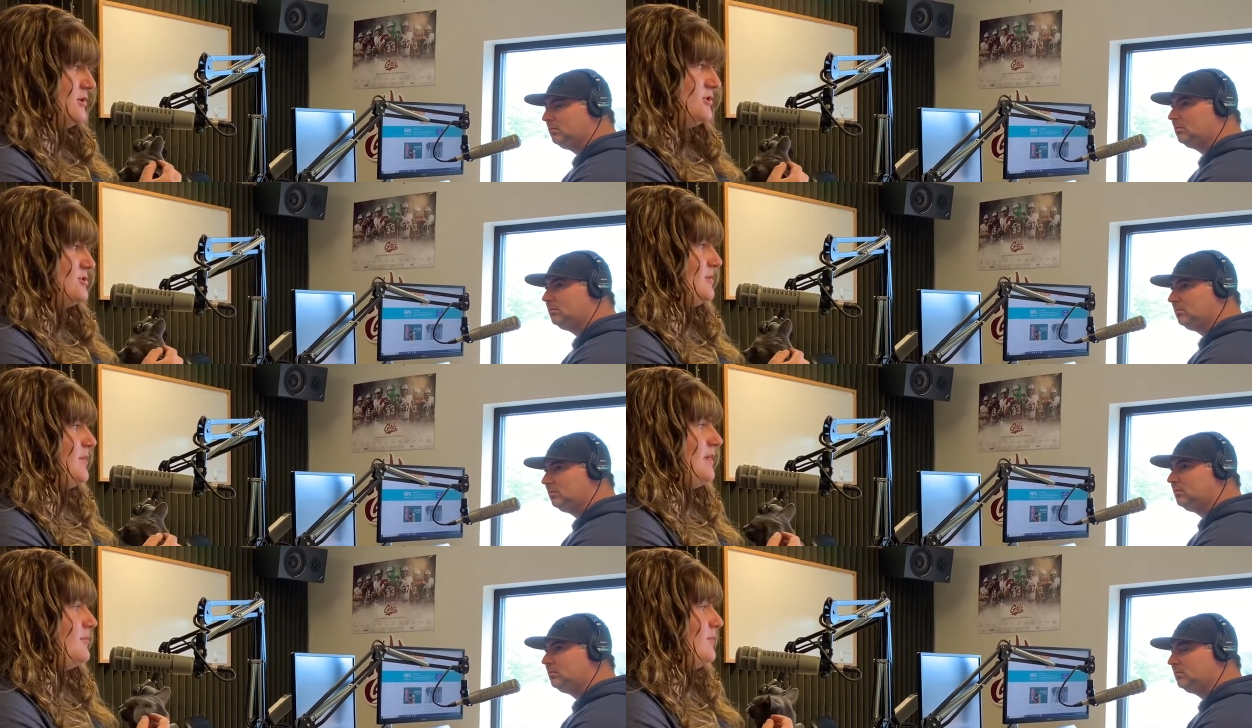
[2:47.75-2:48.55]
Speaker 1: should
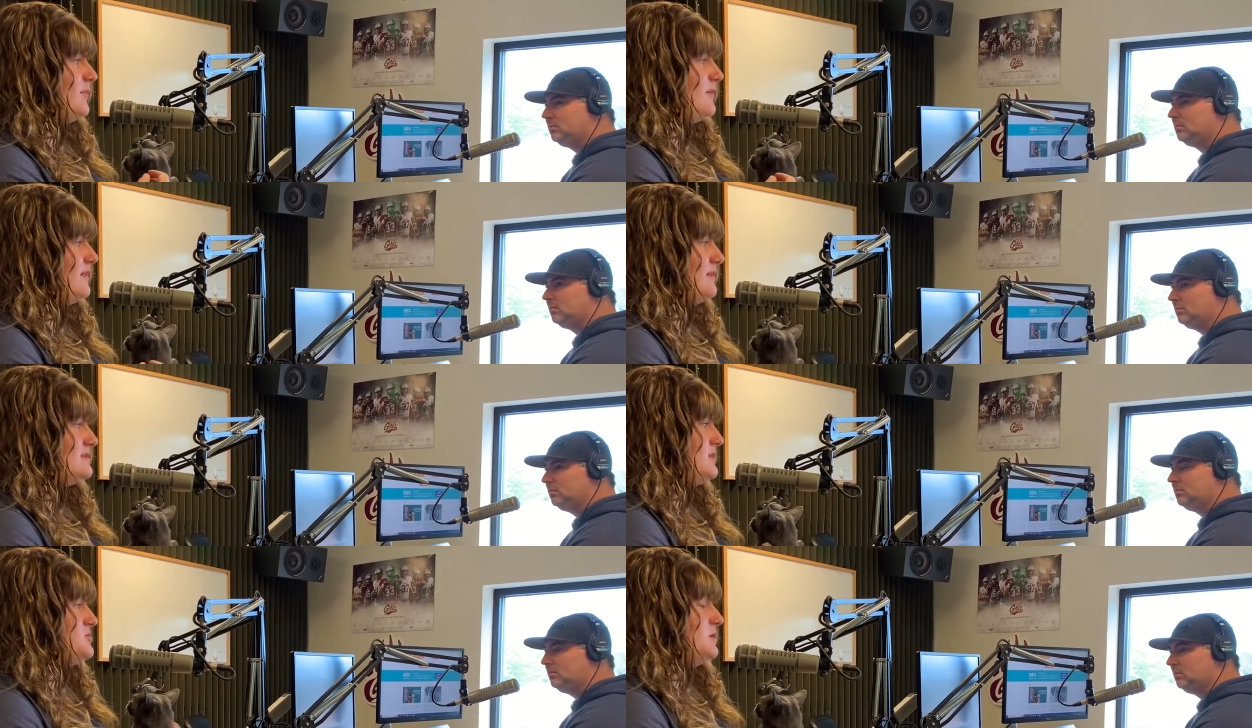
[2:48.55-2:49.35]
be
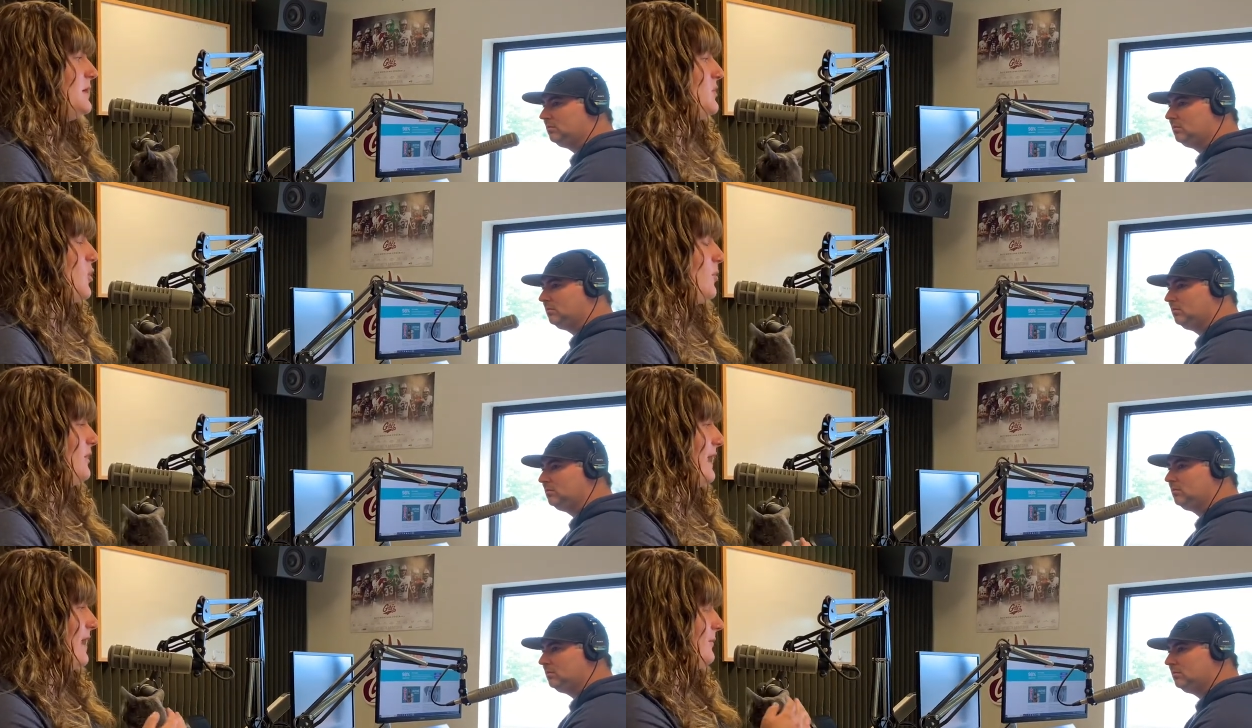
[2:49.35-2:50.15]
essentially a normal
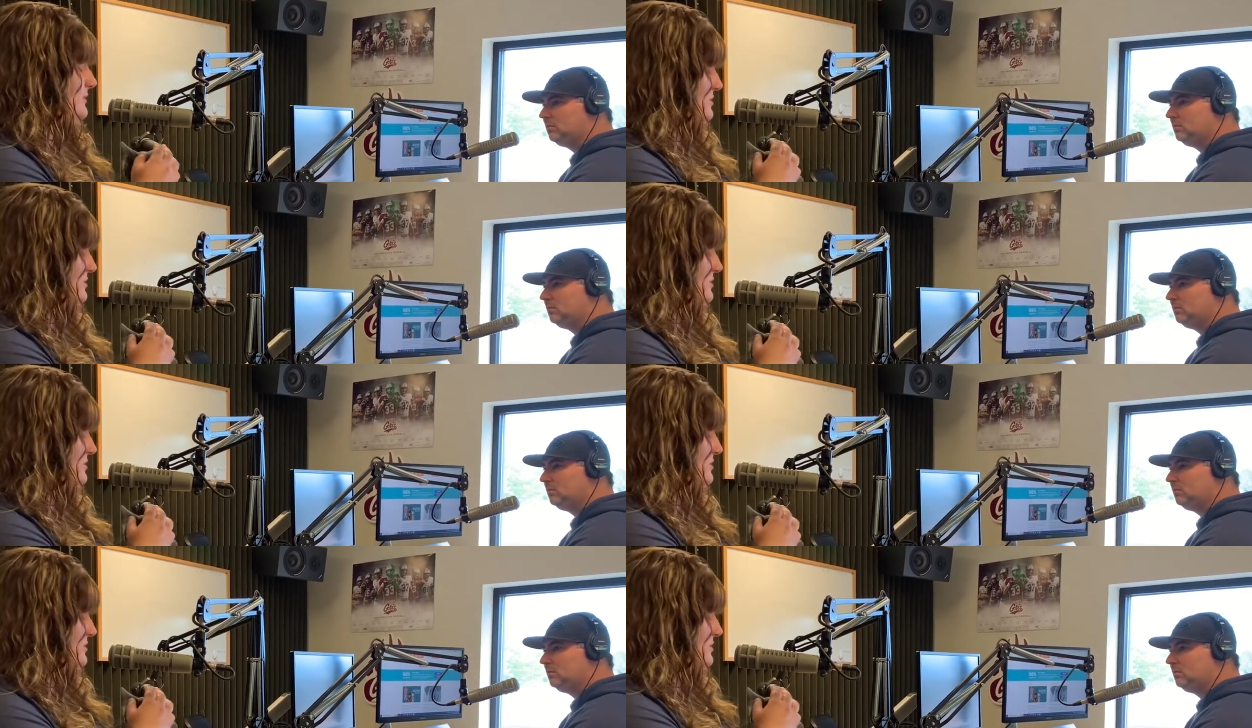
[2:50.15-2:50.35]
cat once